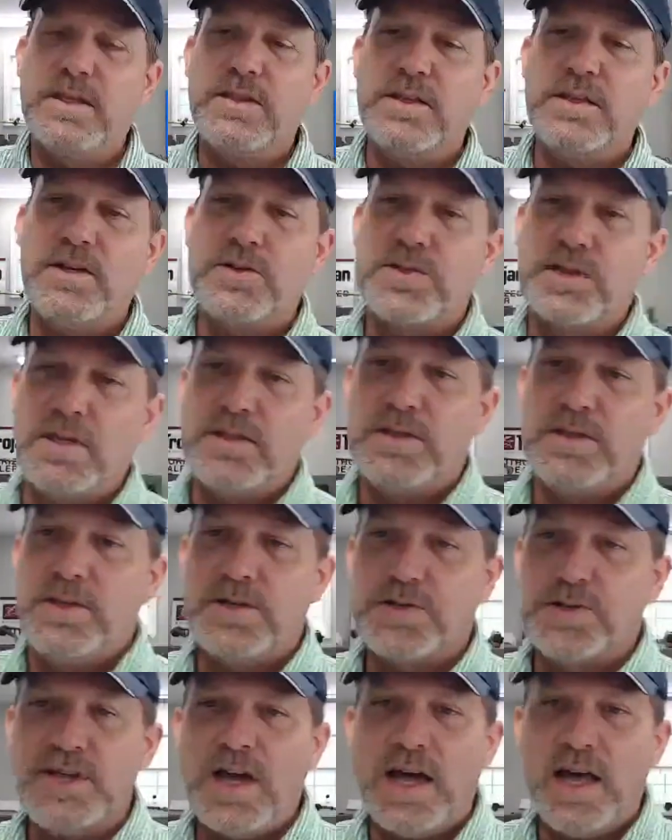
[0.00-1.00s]
There's,
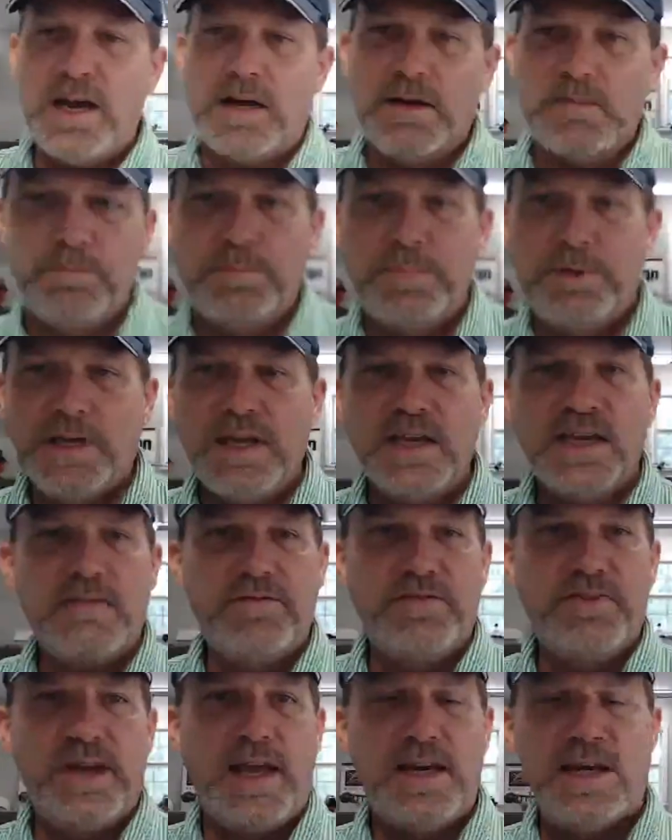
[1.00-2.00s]
there's not a big
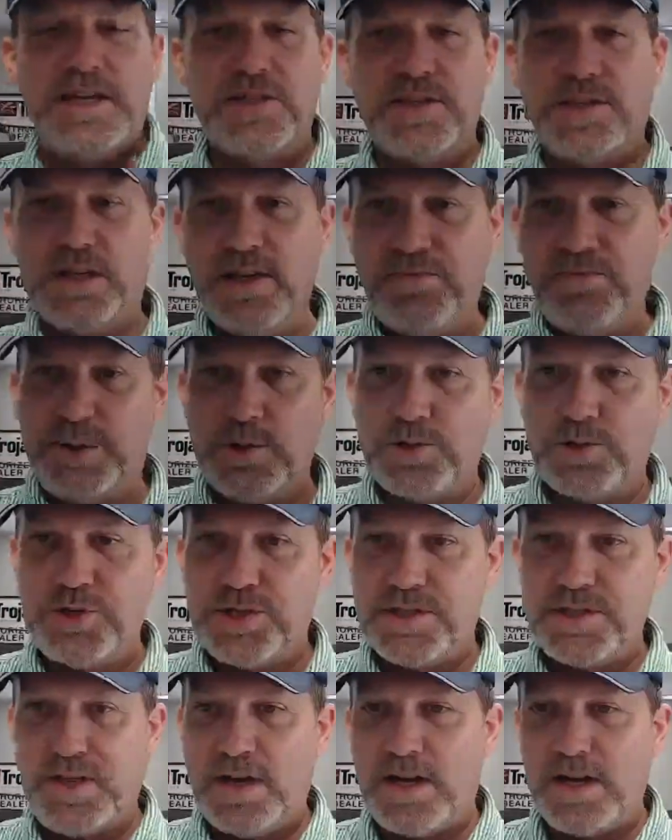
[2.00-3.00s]
advantage if your
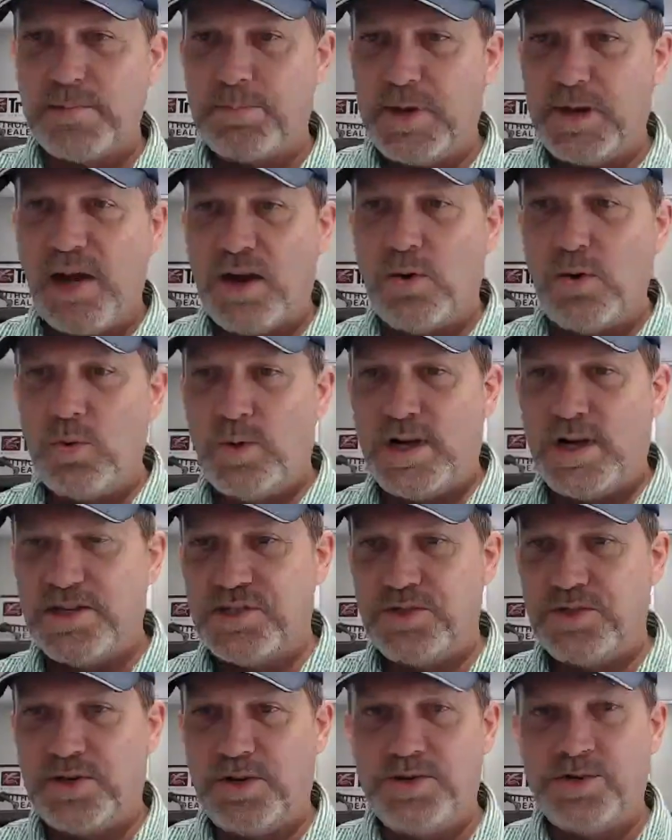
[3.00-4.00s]
stock
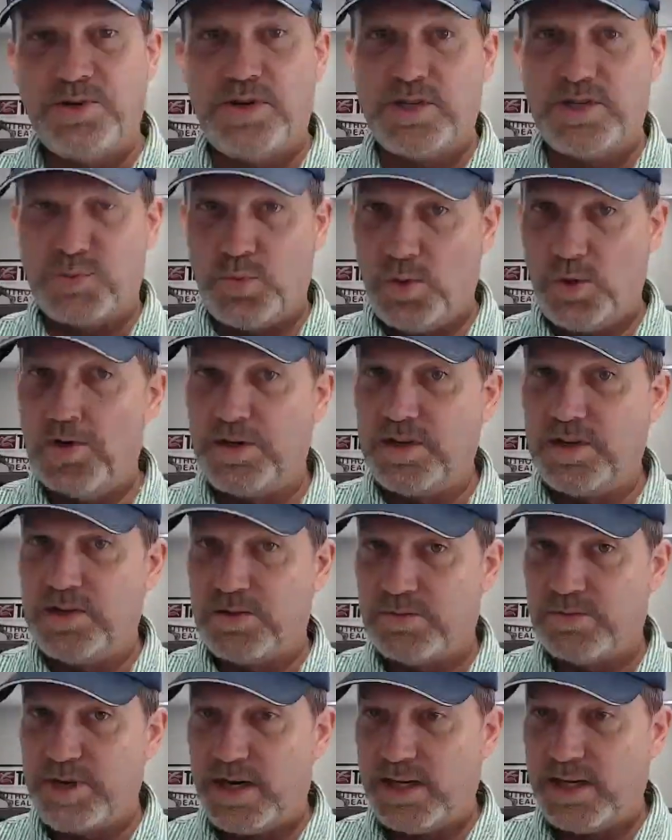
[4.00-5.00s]
PowerWise charger is working
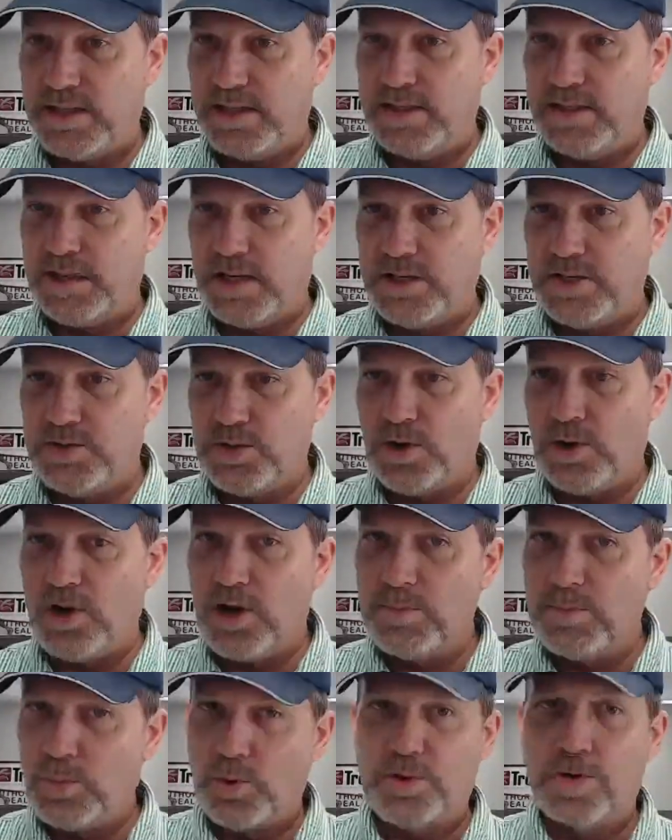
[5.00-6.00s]
correctly and your
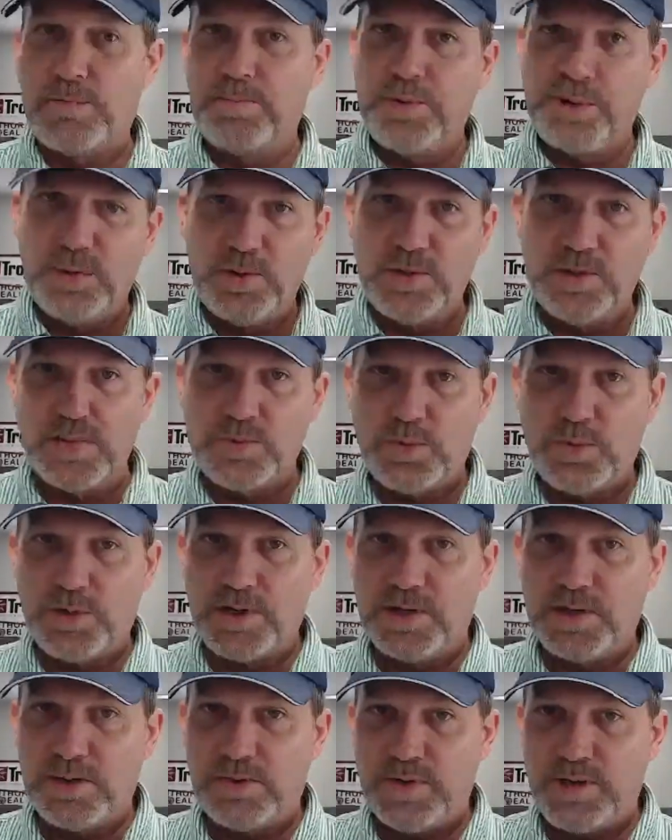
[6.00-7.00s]
onboard computer is
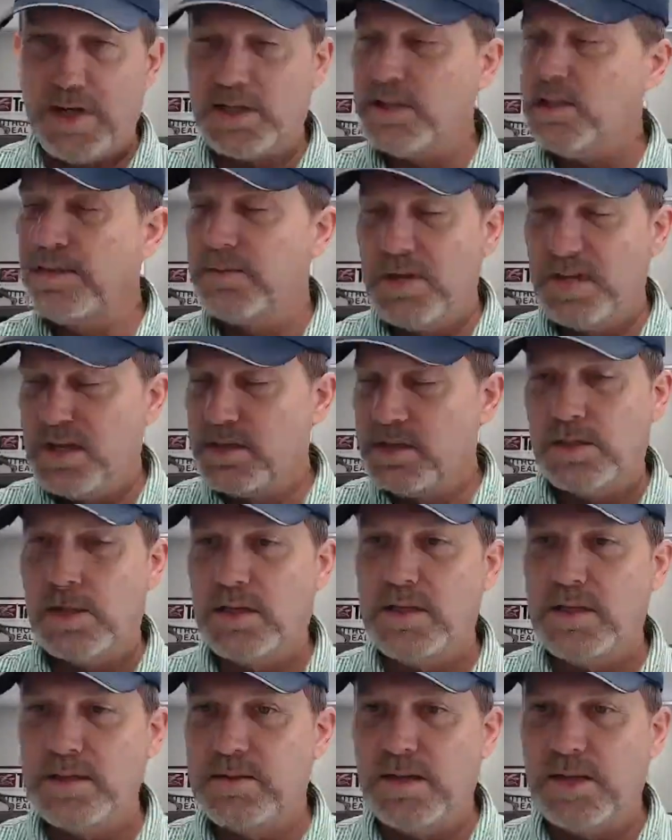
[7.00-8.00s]
working correctly,
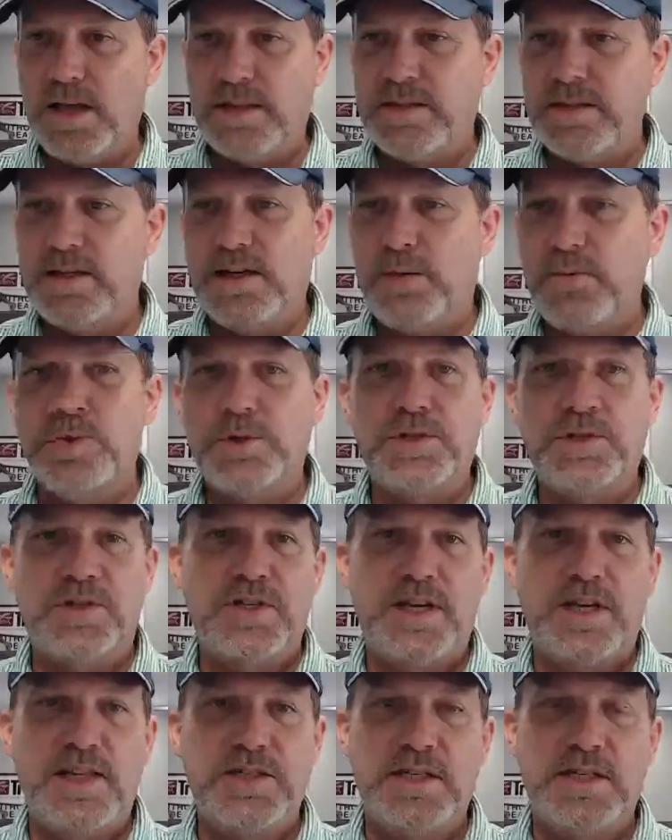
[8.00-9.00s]
it, then I wouldn't
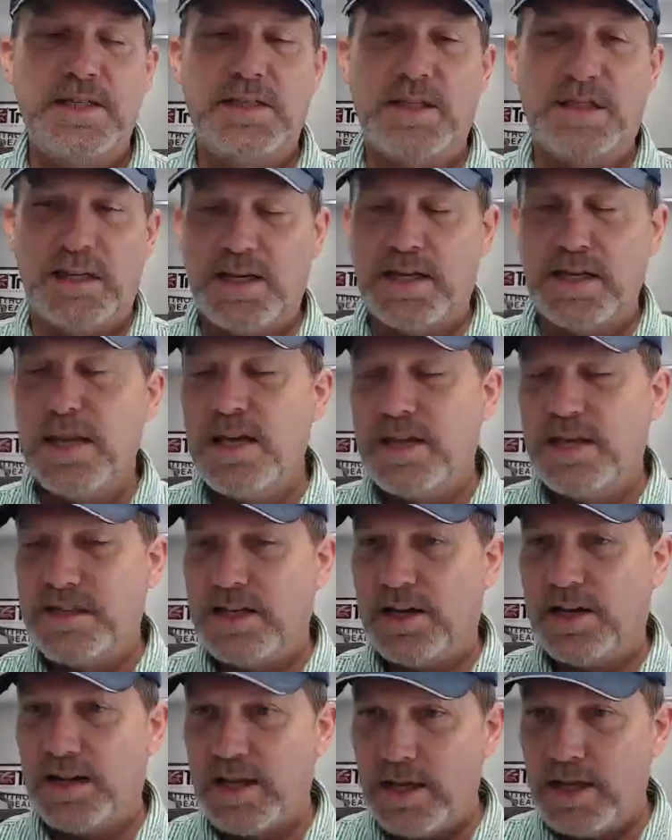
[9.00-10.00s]
change anything.
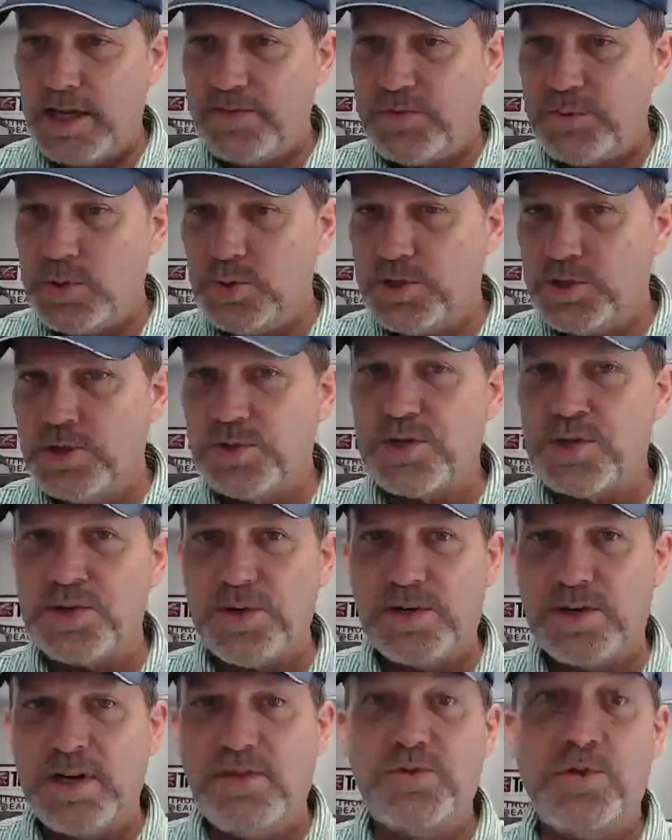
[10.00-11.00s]
Now, if you do
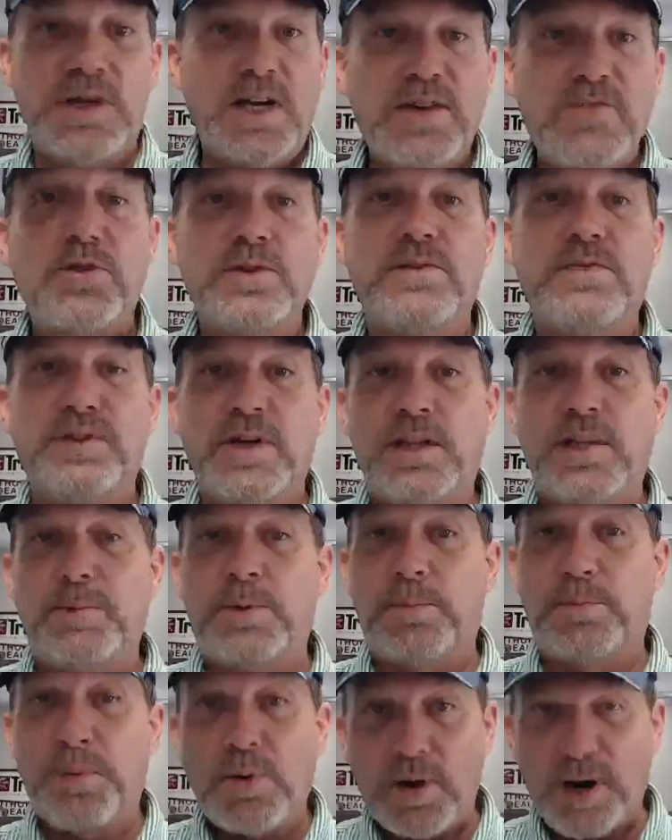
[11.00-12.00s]
start, if you ever develop
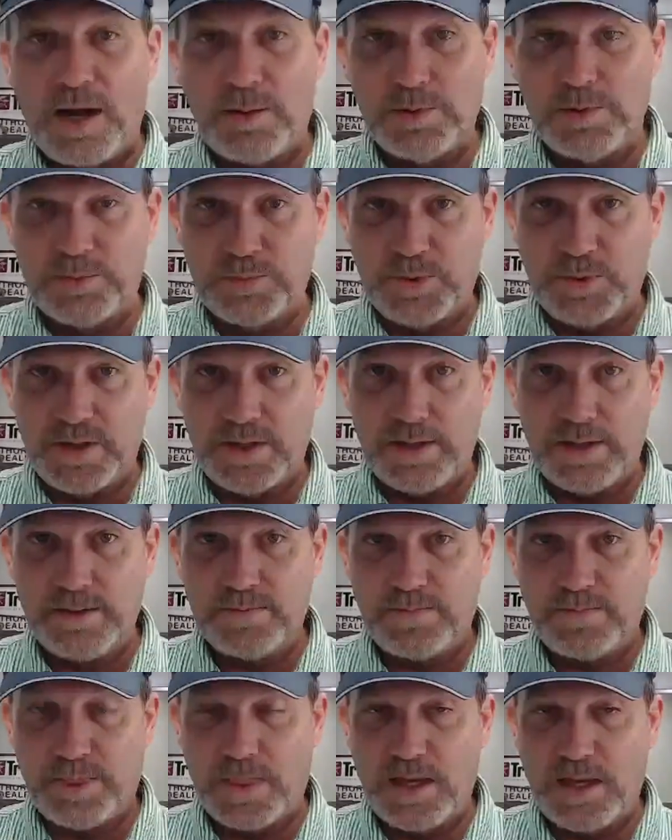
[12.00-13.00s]
a problem with it,
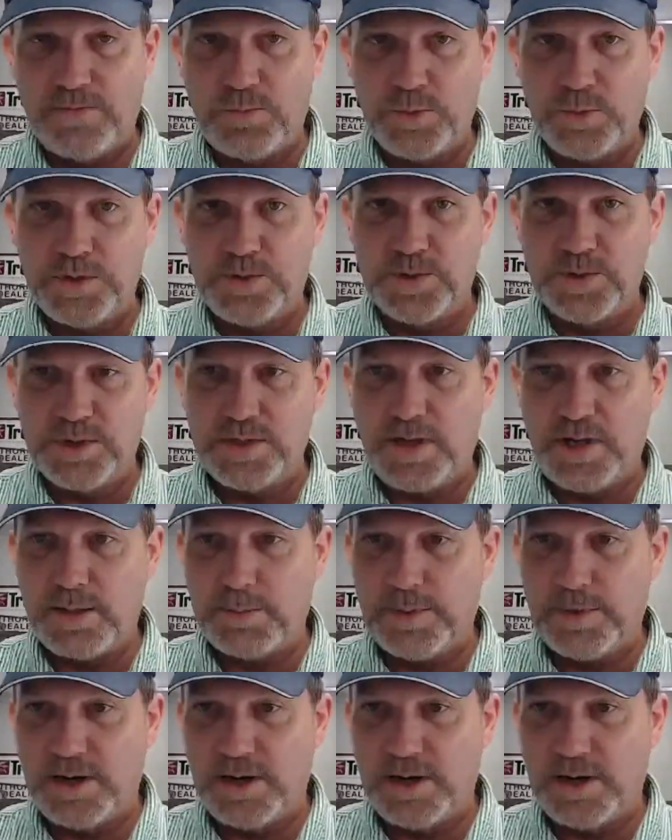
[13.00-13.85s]
if with your stock